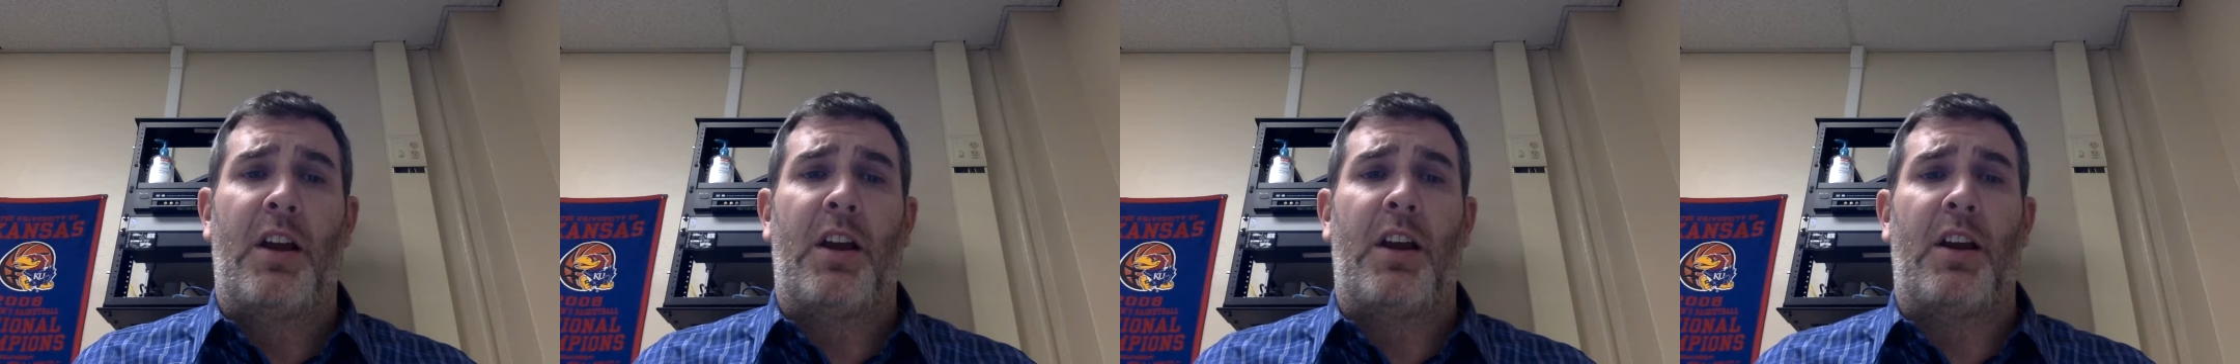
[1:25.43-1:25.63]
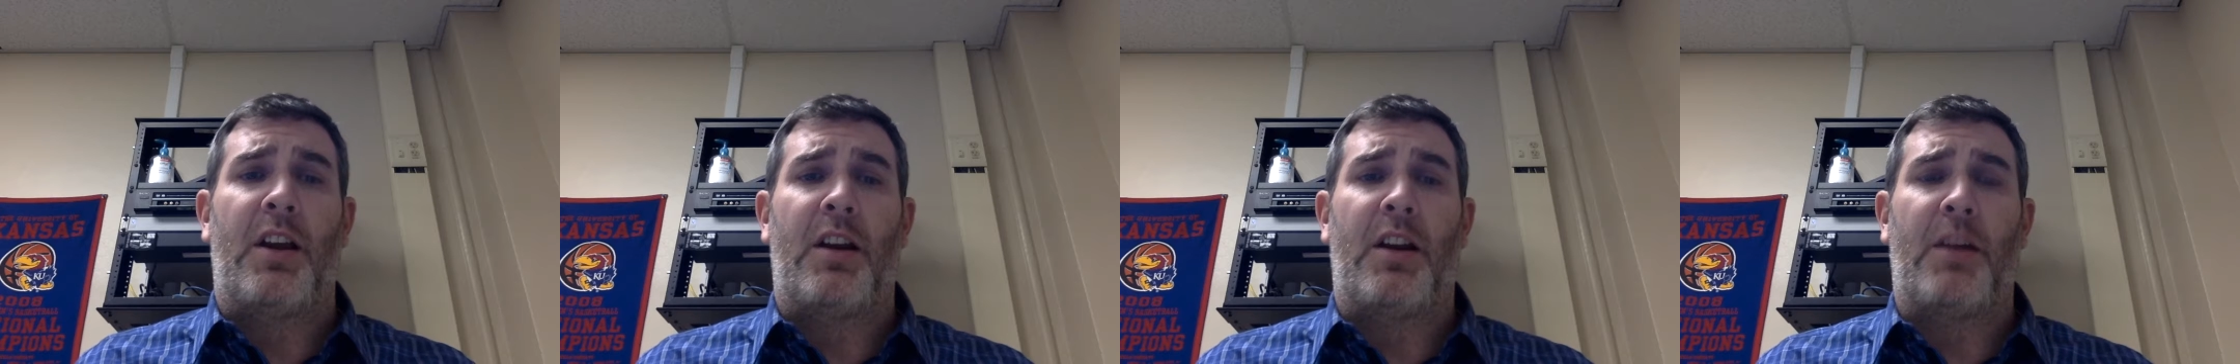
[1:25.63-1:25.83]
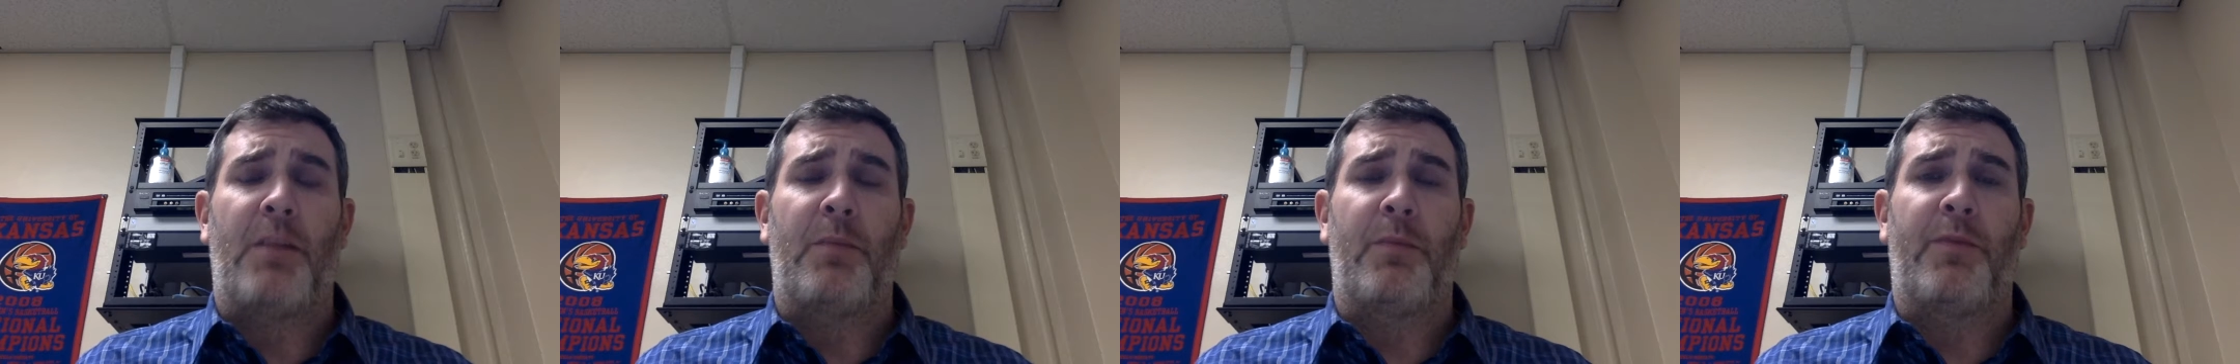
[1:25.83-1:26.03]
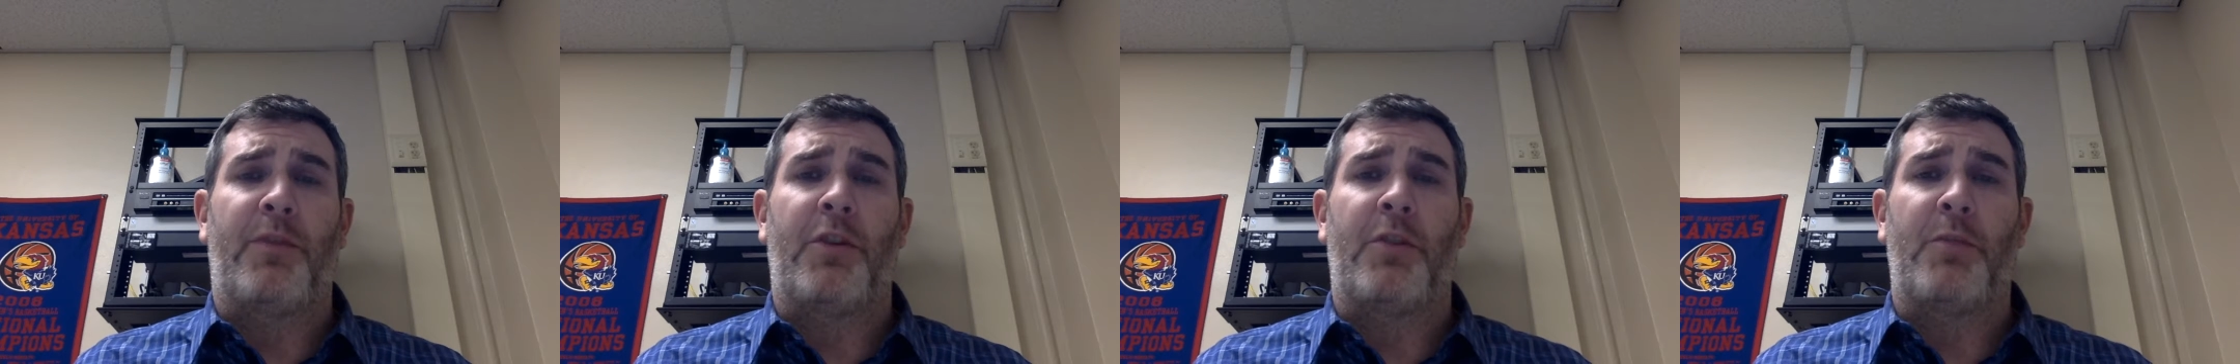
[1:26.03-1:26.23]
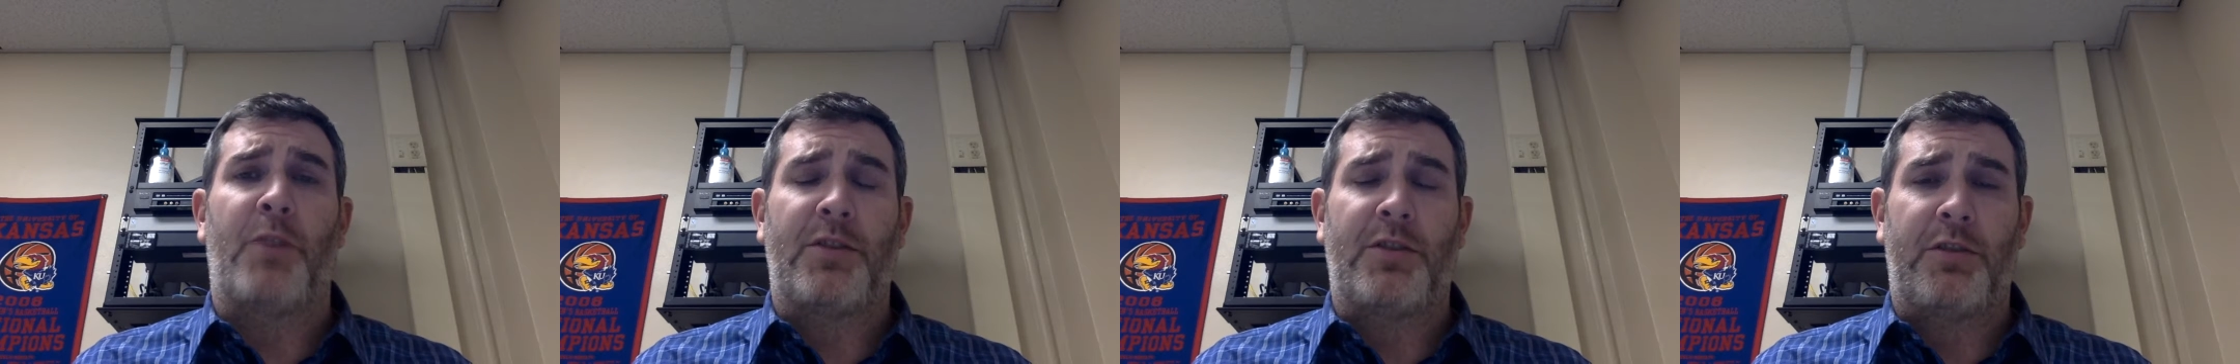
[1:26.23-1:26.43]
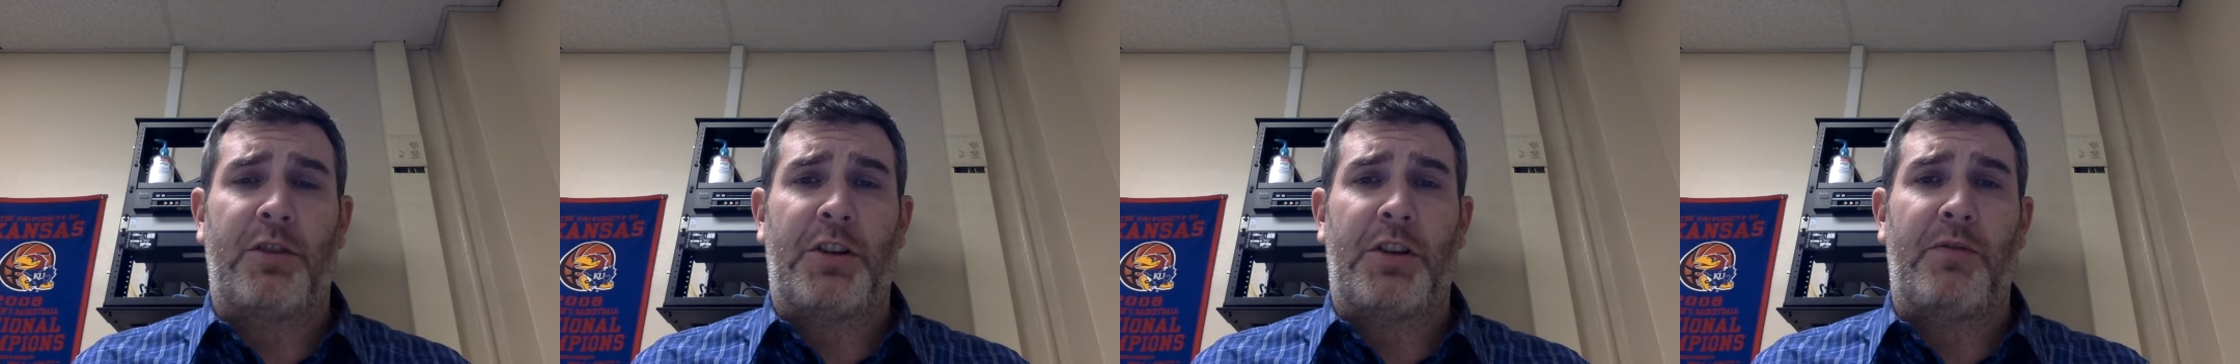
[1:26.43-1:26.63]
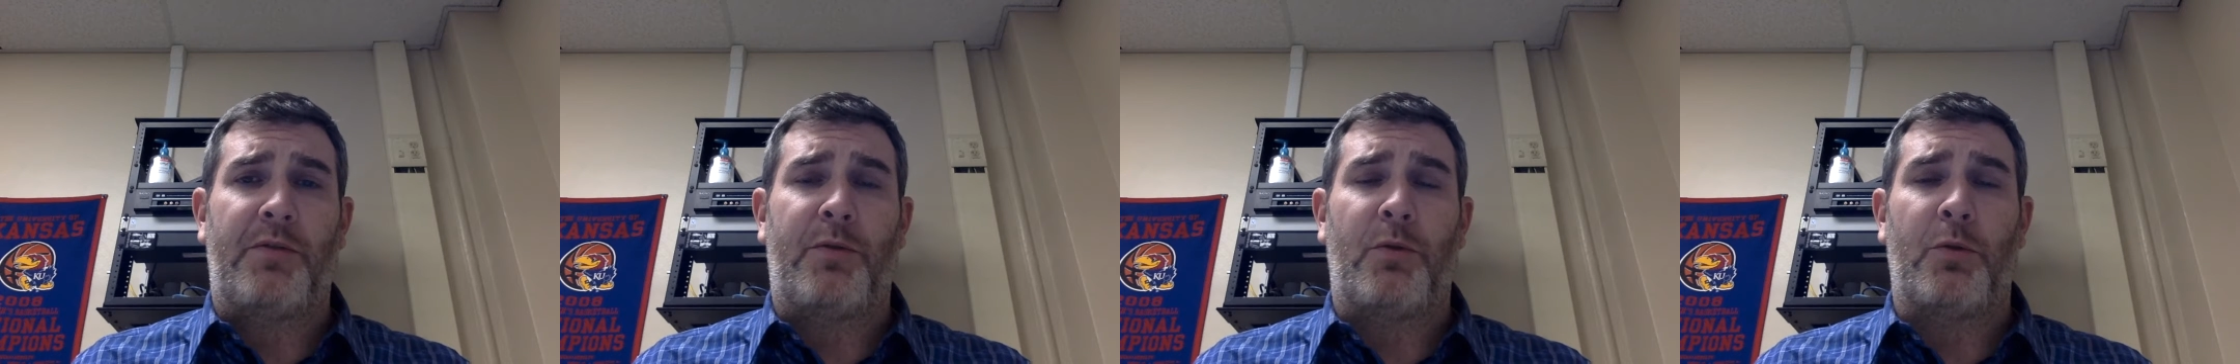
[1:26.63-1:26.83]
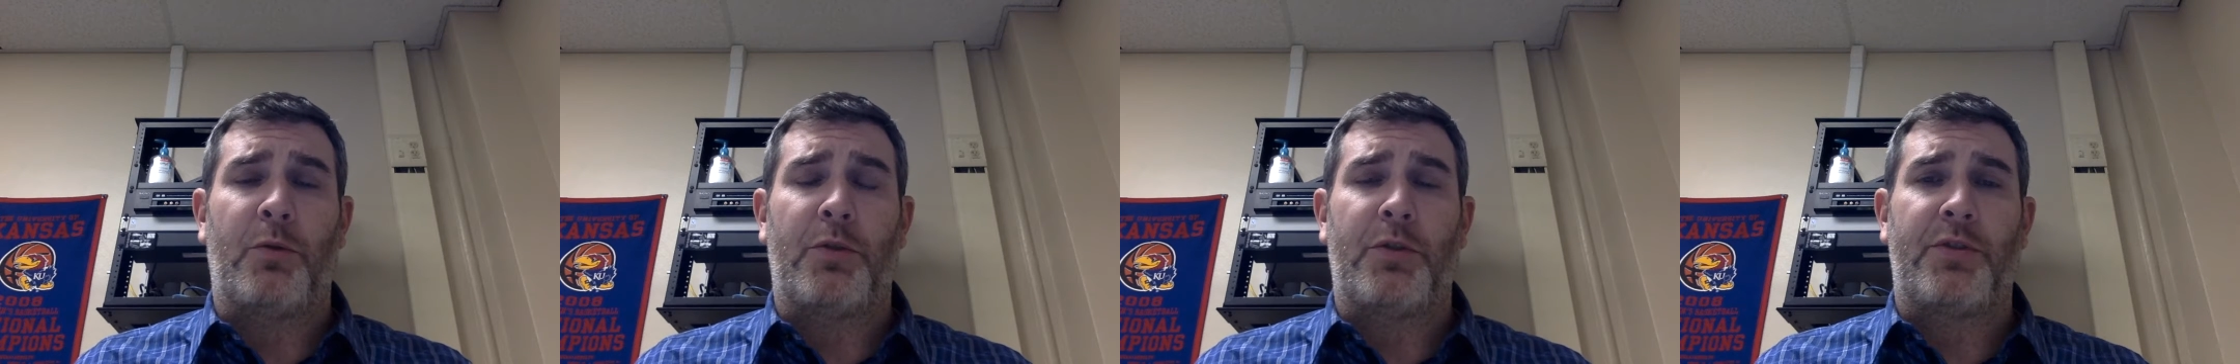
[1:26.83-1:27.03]
And I'm very much looking
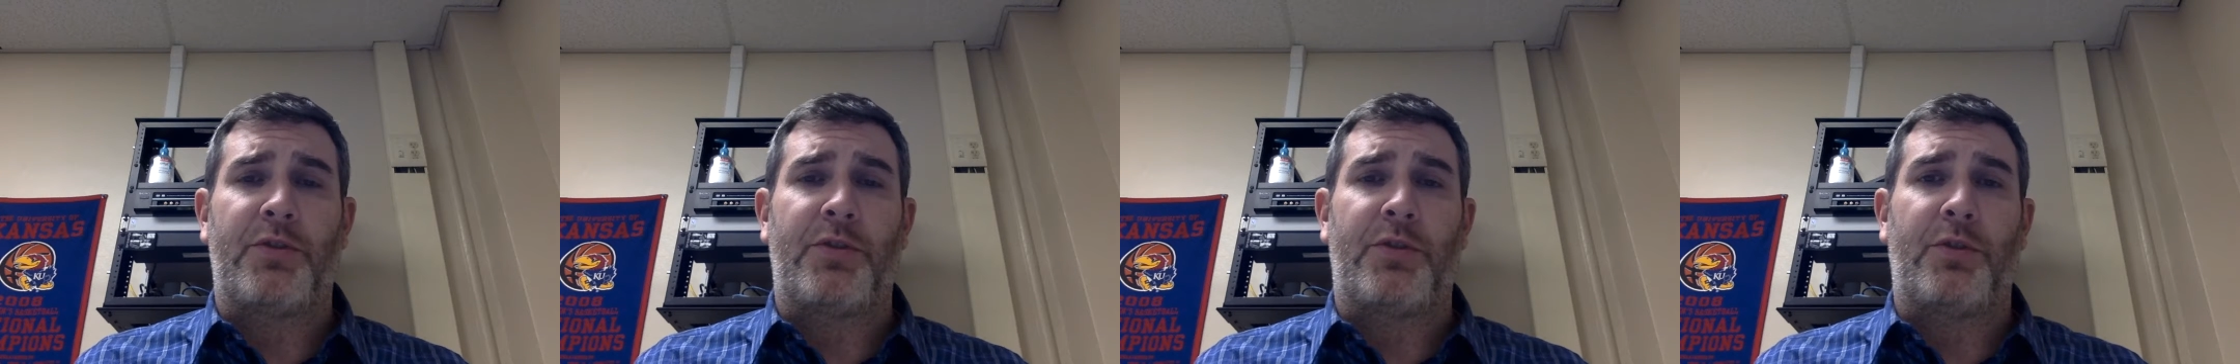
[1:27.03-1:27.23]
forward